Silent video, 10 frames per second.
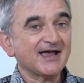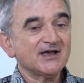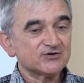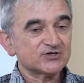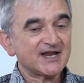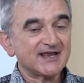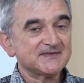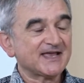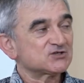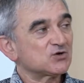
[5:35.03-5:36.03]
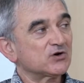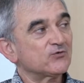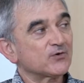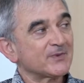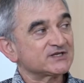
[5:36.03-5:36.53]
I understand that struggle
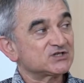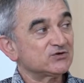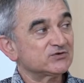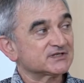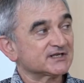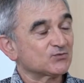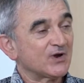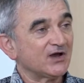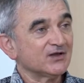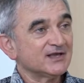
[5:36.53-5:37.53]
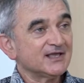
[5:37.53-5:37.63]
for my students as well.